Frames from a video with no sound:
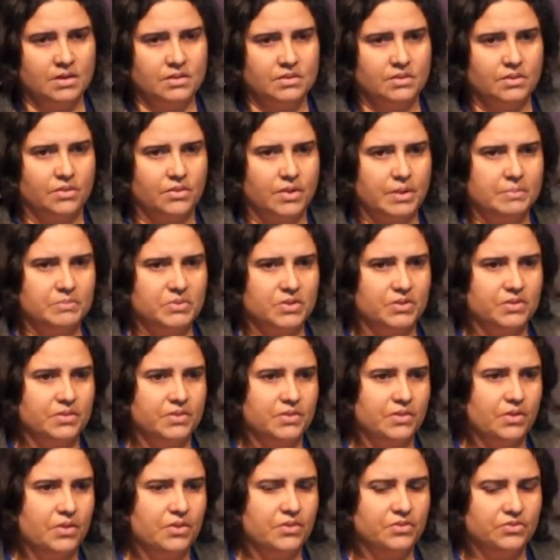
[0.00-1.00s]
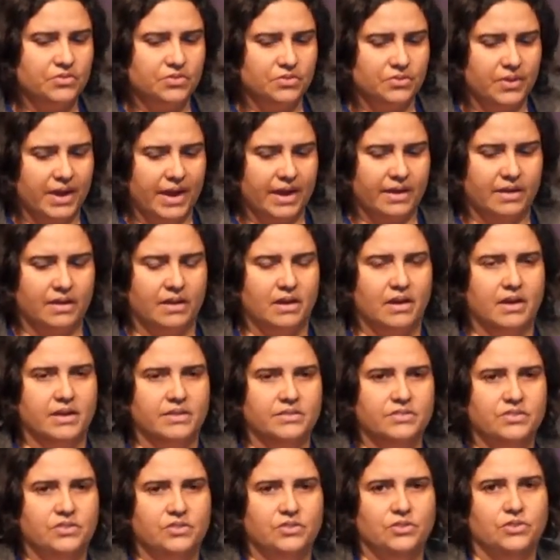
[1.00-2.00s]
So I'm just going to
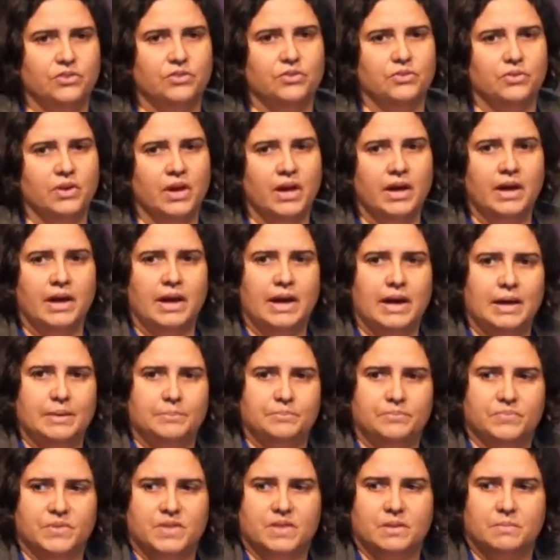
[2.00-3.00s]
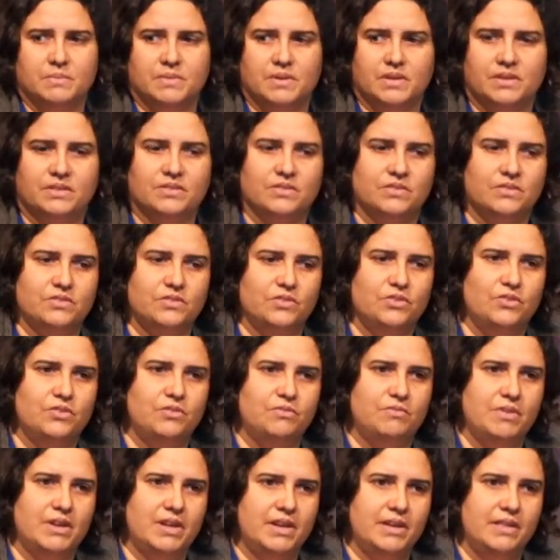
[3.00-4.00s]
outline to you, similar to
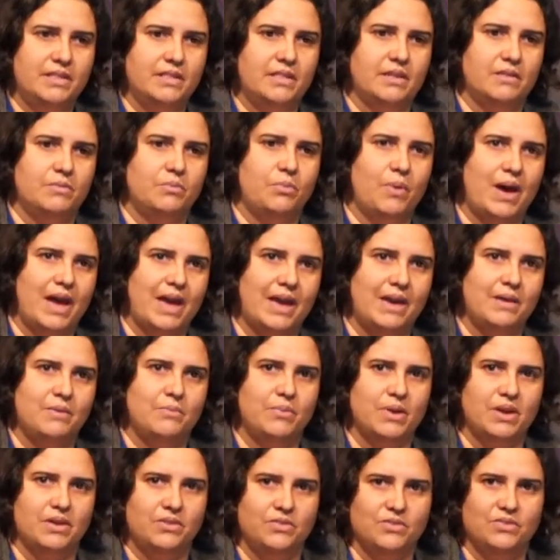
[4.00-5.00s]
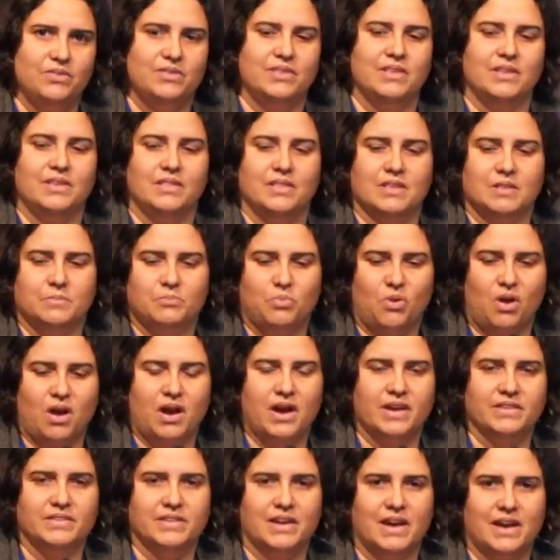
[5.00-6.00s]
Sue, really the way we're using this
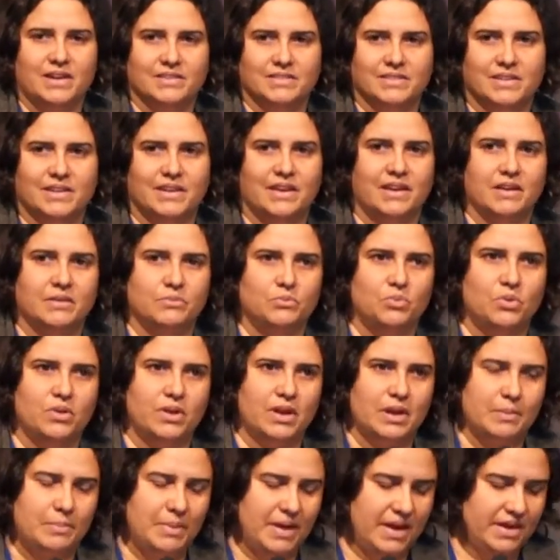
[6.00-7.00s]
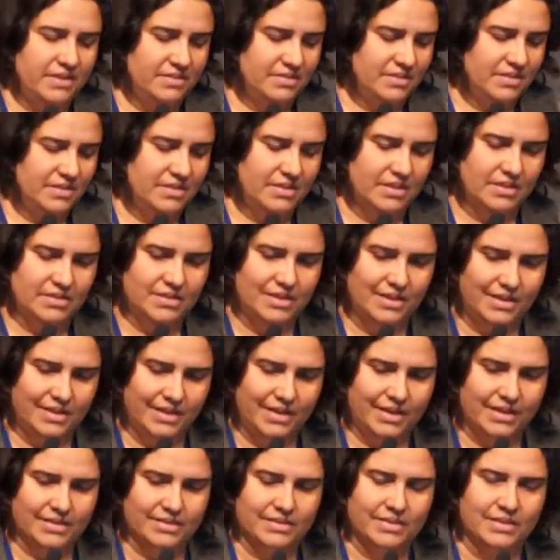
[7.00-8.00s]
prior data and what our patients are
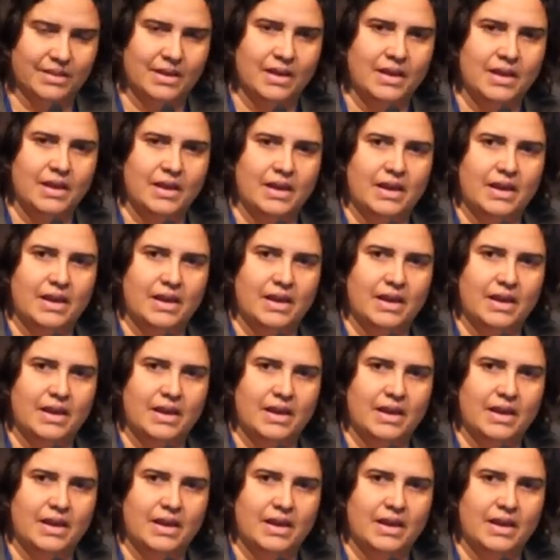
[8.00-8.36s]
telling us